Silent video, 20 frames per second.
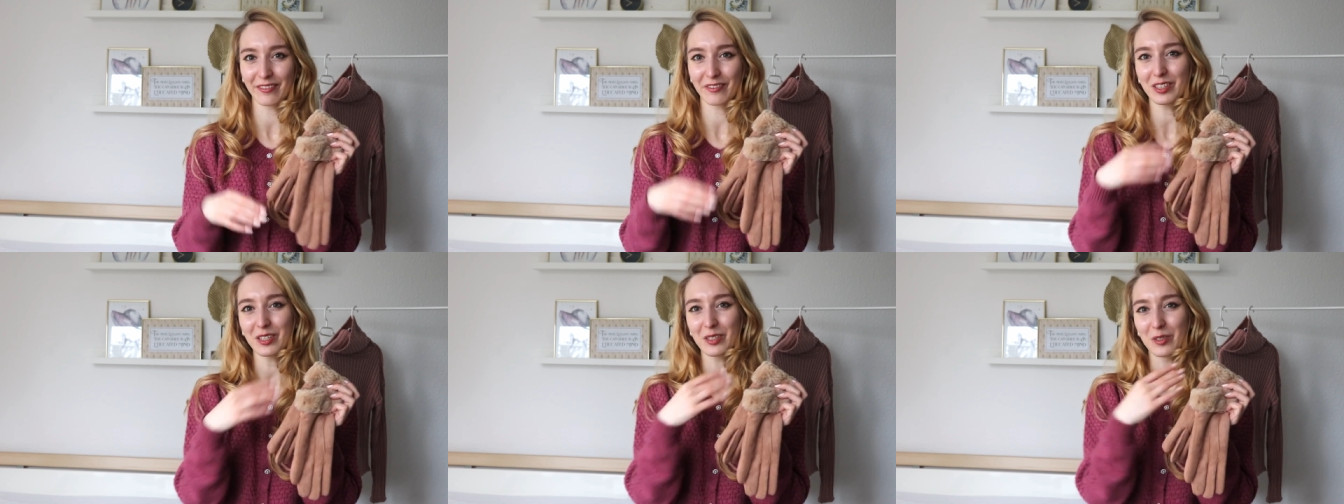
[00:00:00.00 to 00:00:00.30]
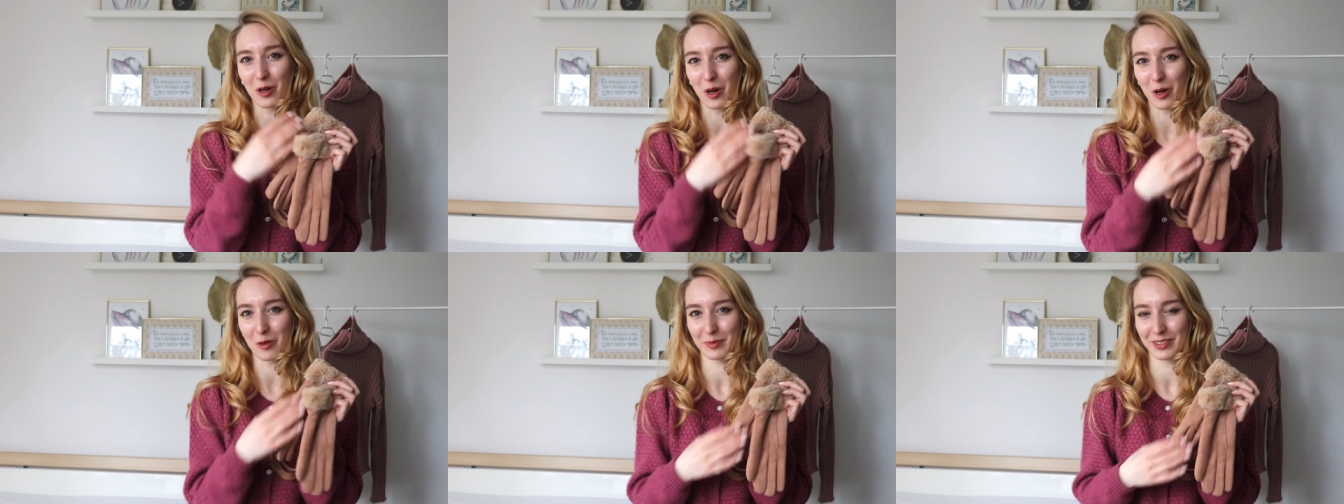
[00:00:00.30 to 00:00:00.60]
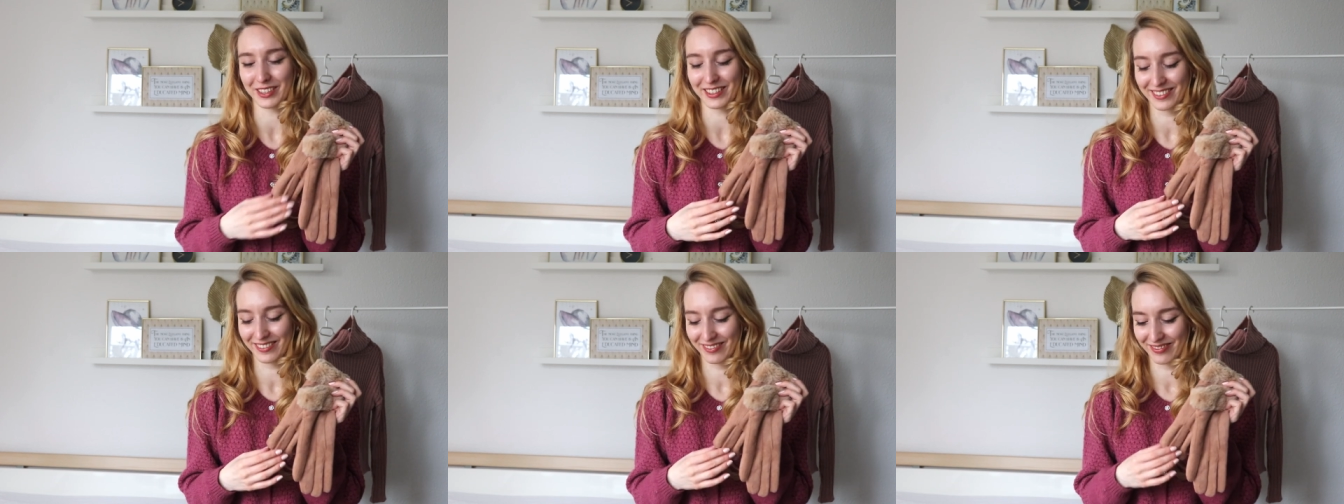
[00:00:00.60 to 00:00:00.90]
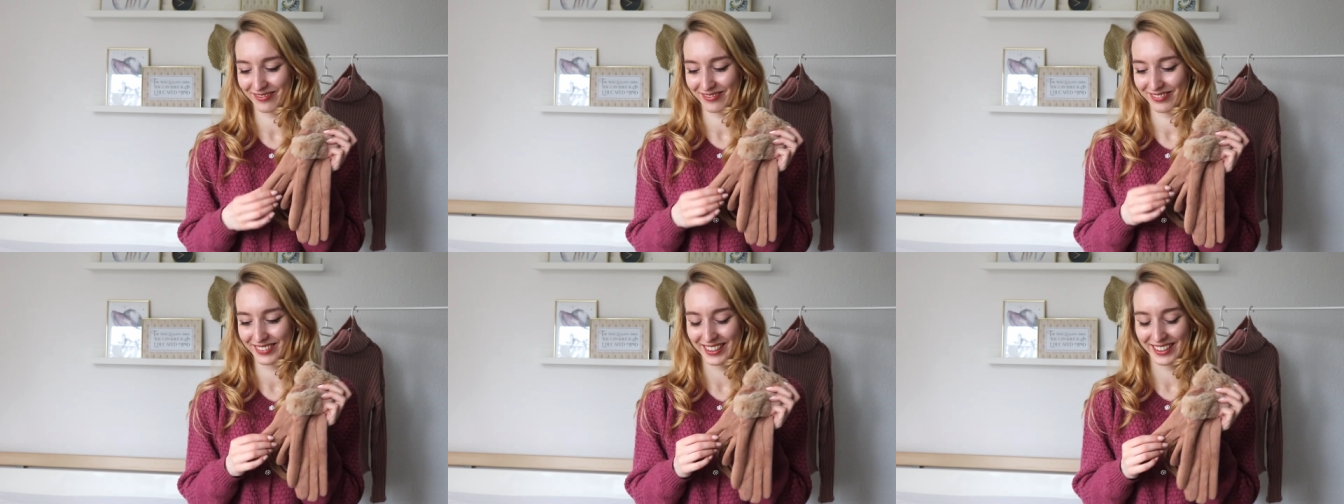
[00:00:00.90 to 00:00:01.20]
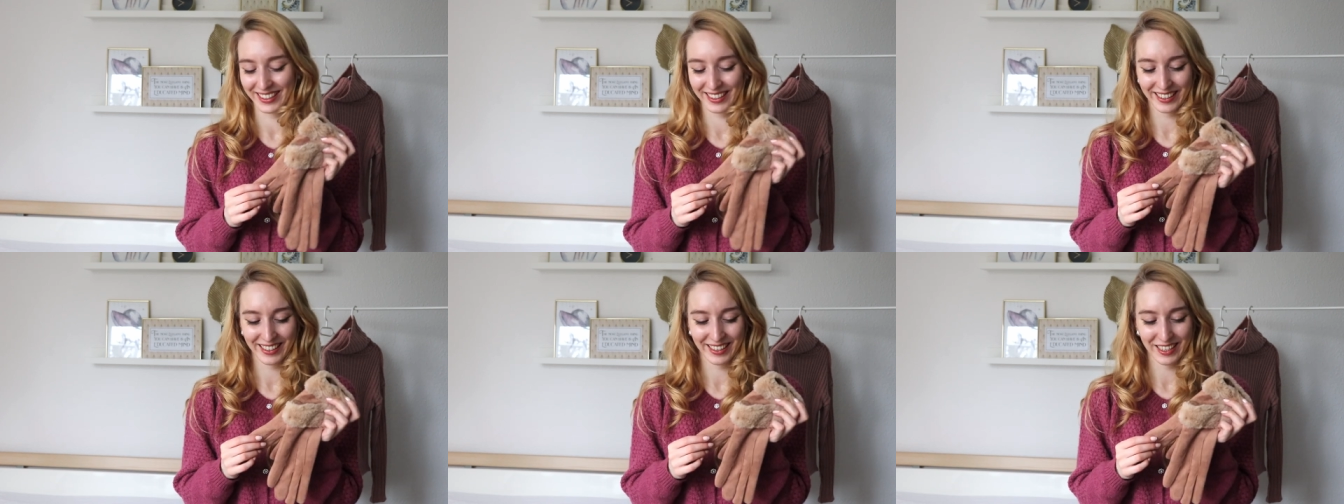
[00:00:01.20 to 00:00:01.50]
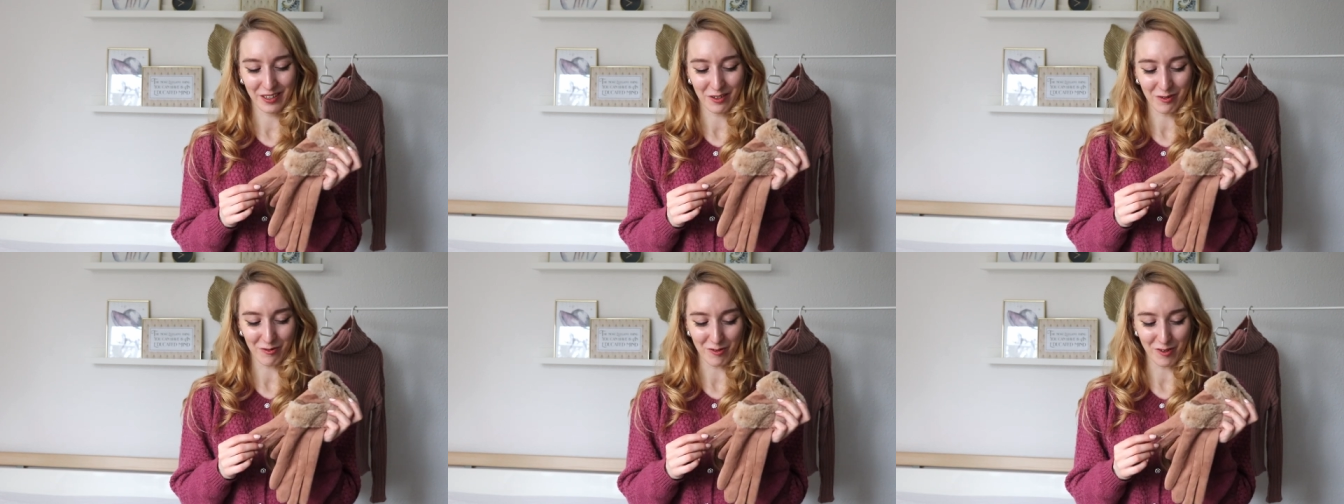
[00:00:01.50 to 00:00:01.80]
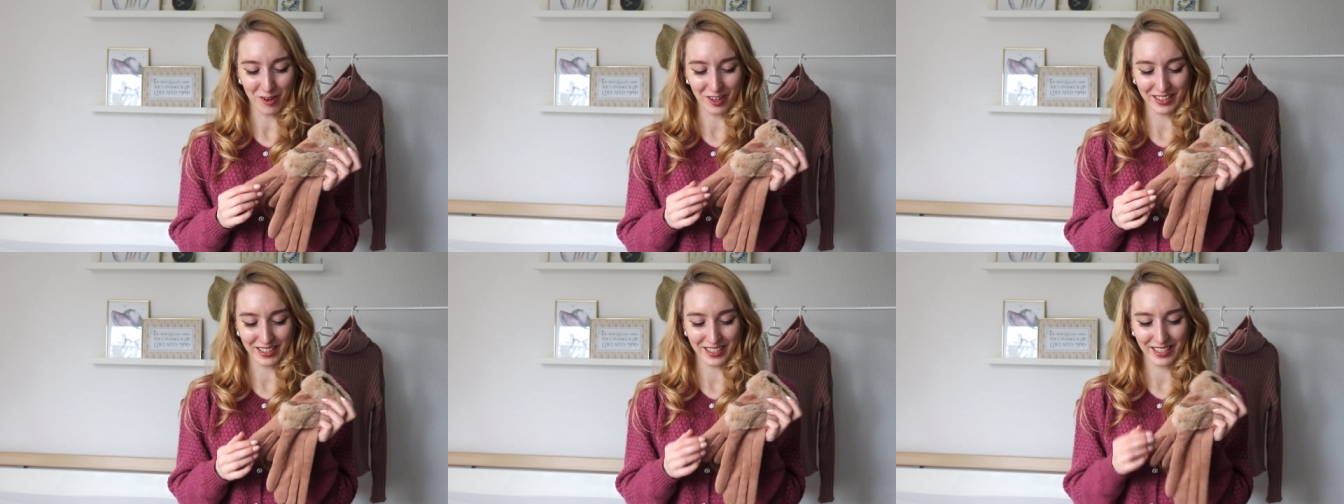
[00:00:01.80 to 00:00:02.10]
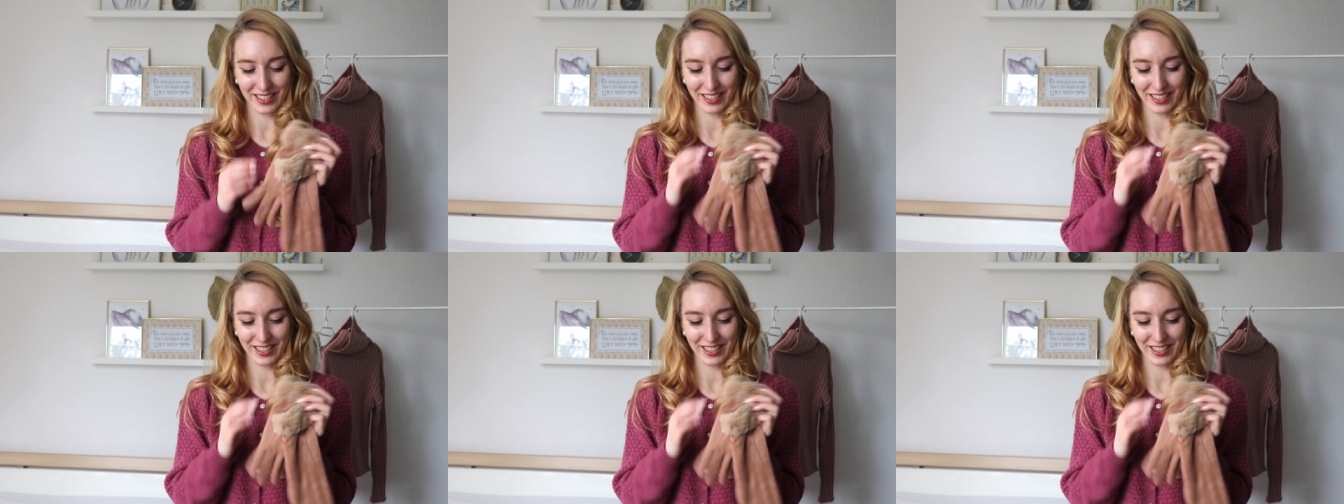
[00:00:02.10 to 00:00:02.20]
the normal ones.